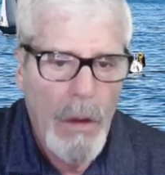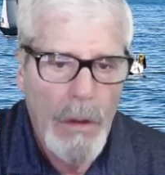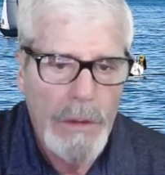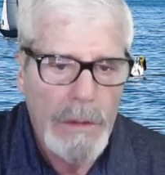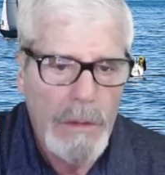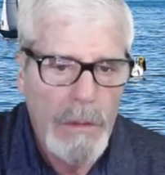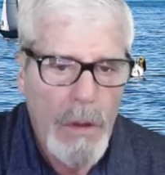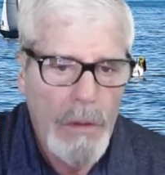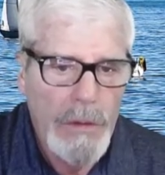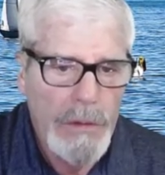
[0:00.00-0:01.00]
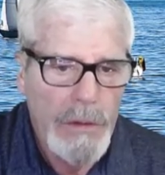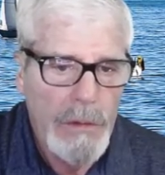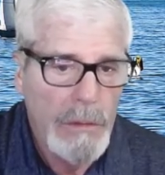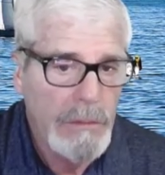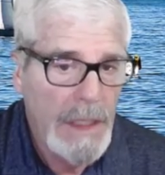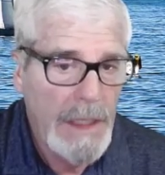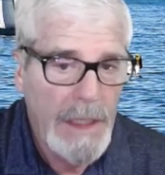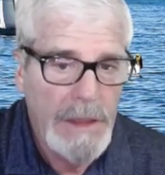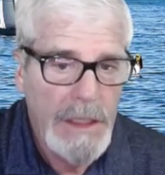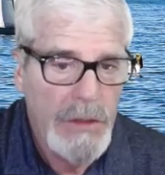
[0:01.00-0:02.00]
All you do, a
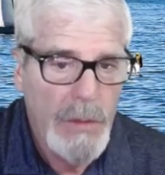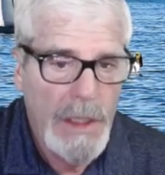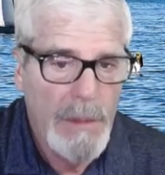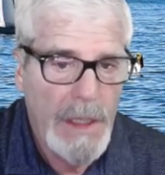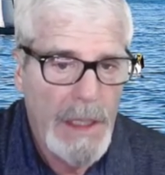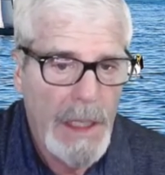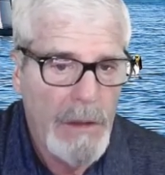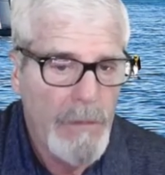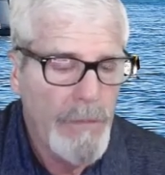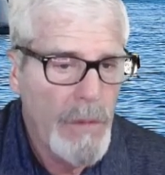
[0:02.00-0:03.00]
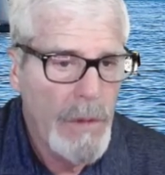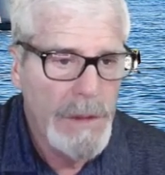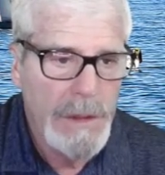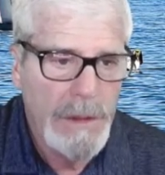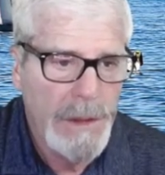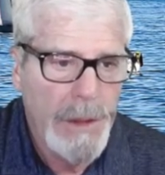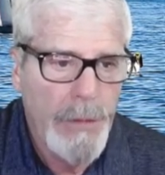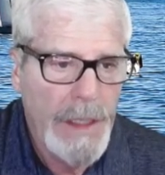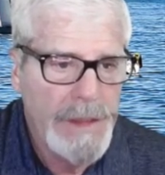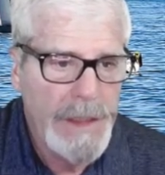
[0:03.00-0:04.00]
1920 by 904 is
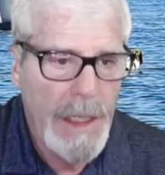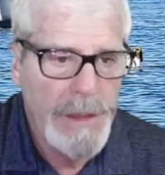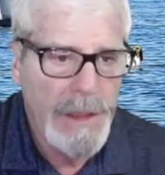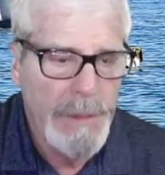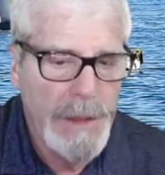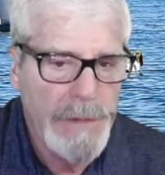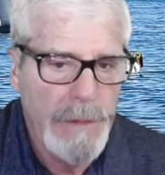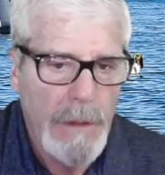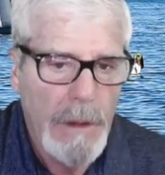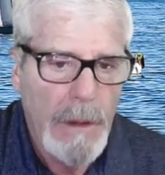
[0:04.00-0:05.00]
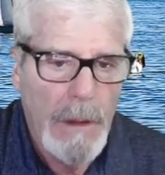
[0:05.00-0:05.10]
a great size image.